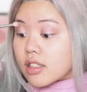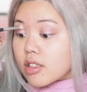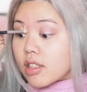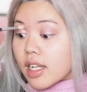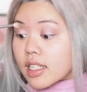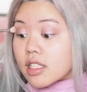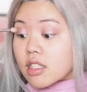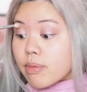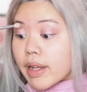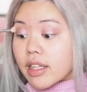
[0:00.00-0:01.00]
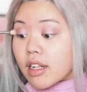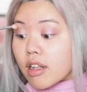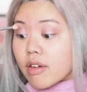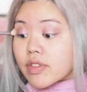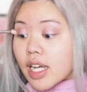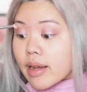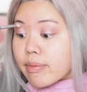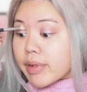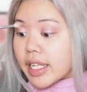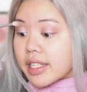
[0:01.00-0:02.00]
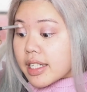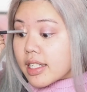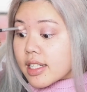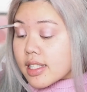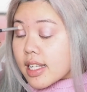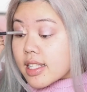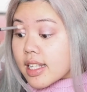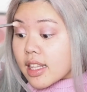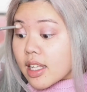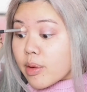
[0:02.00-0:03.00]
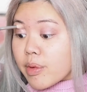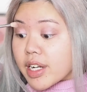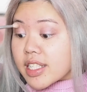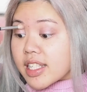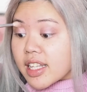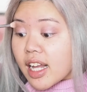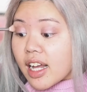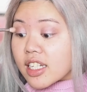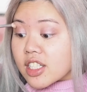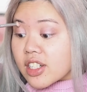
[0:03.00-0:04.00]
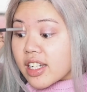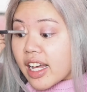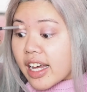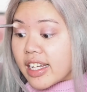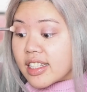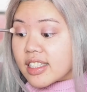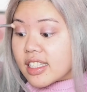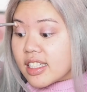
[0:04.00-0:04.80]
I do like to spend a lot of time blending because there's nothing worse than harsh lines.